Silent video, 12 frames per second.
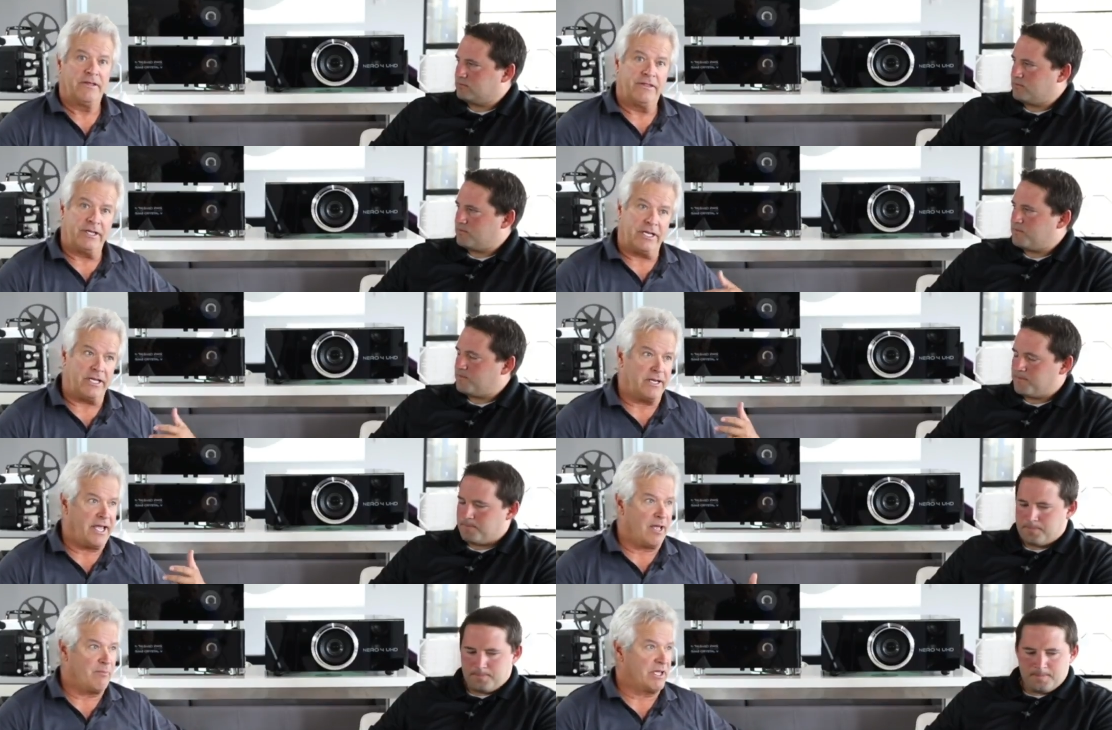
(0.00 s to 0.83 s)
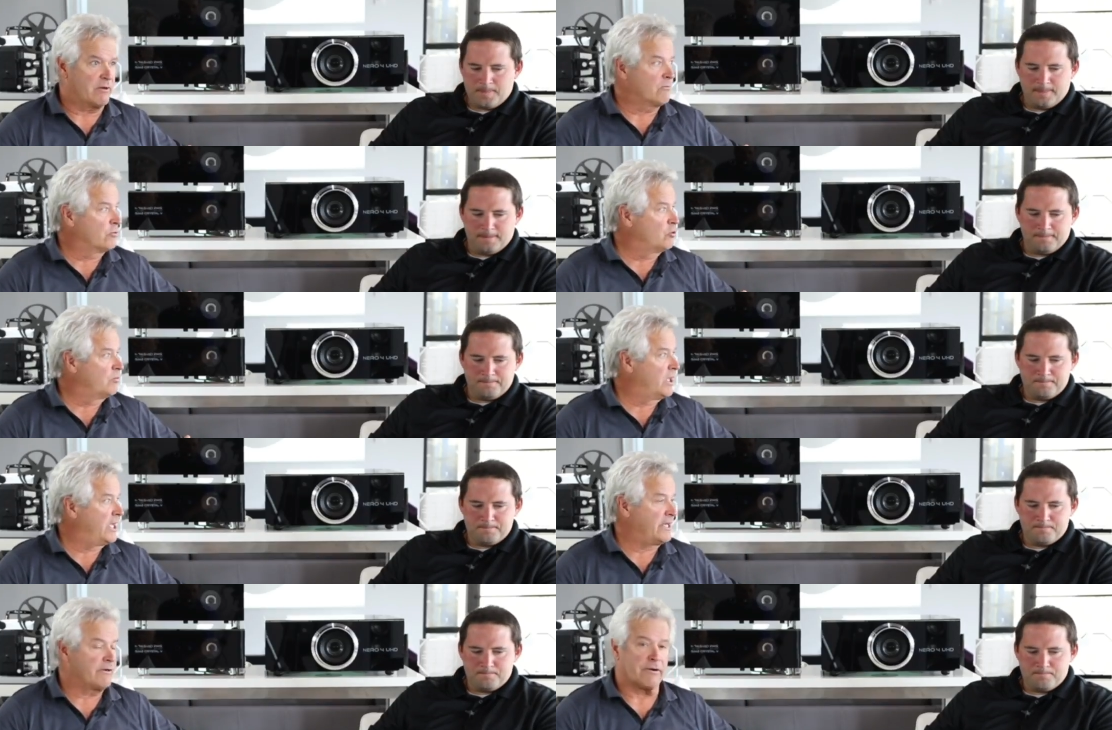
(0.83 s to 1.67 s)
Speaker 1: the ambient room
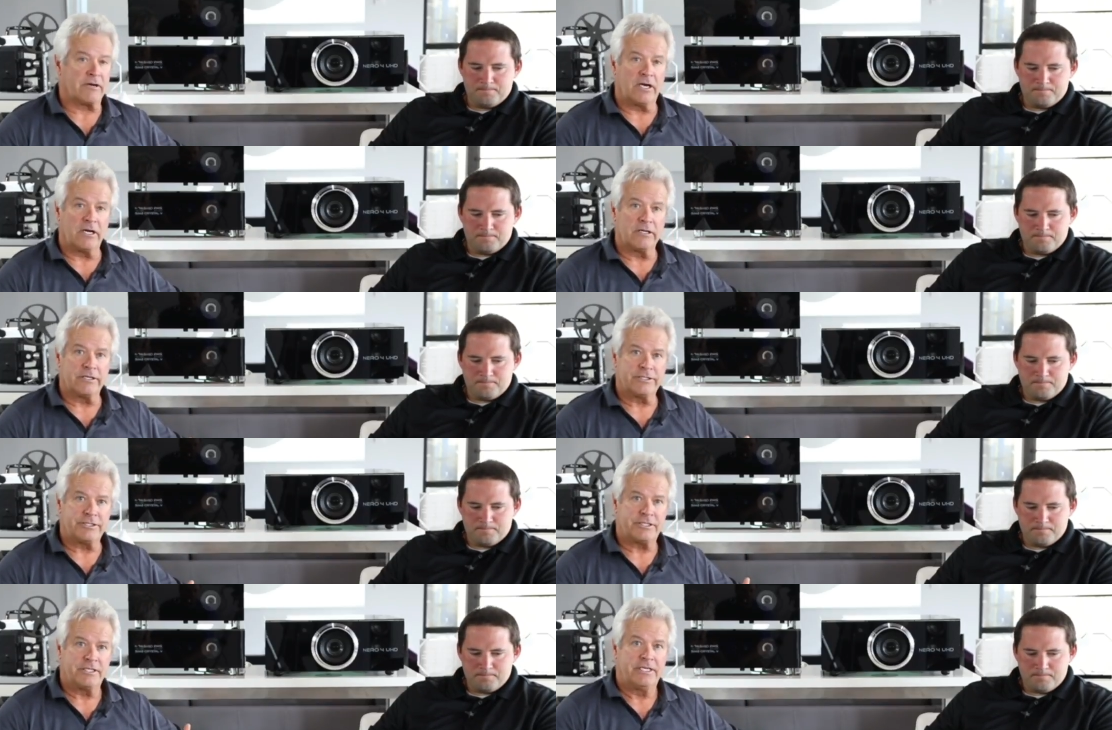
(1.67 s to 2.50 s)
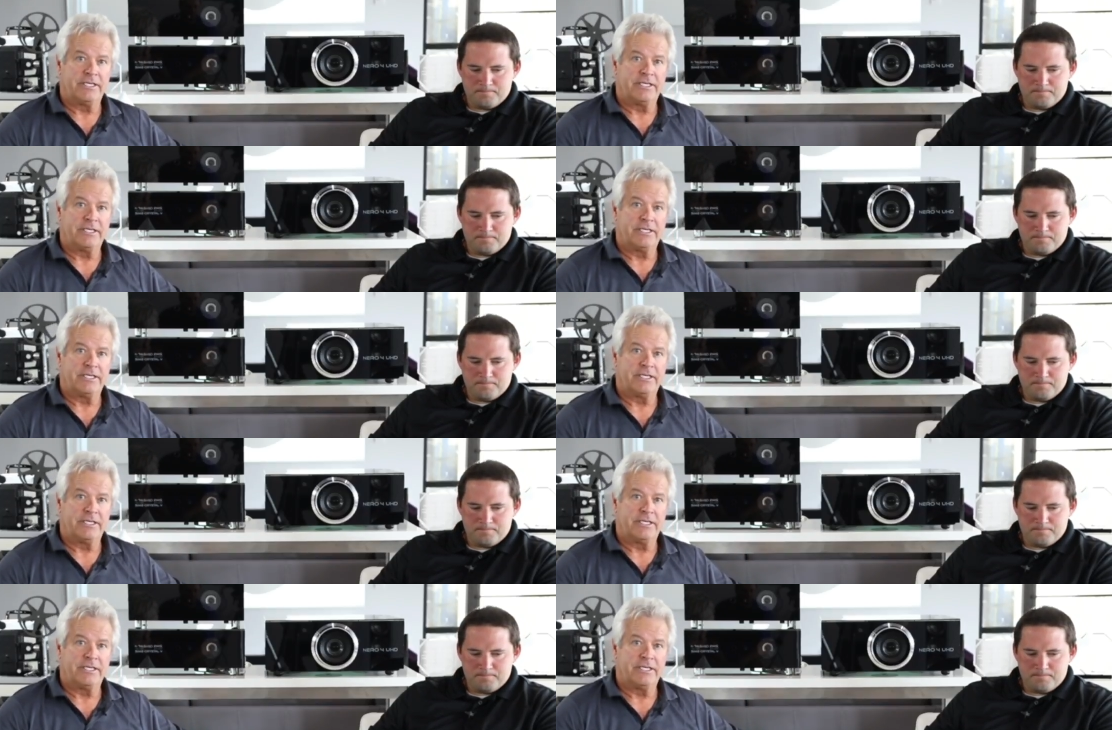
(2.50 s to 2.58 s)
light or colors.